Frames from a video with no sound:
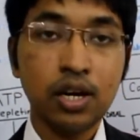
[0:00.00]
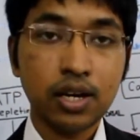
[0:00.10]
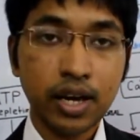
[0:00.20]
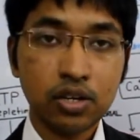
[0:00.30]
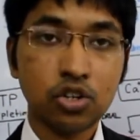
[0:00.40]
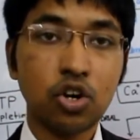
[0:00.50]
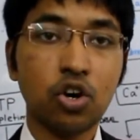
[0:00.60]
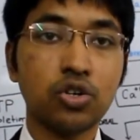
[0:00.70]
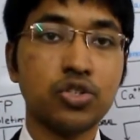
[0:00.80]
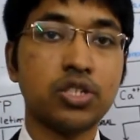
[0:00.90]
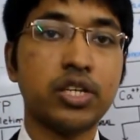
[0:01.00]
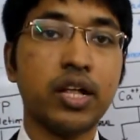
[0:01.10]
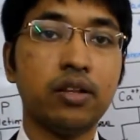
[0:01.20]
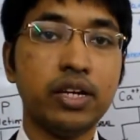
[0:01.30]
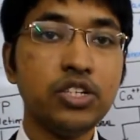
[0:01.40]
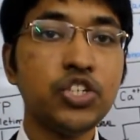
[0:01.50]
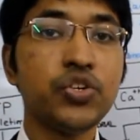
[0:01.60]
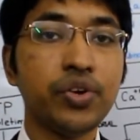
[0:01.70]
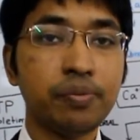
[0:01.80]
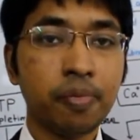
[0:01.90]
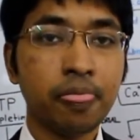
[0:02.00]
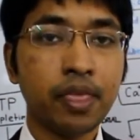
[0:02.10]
can cause cell injury.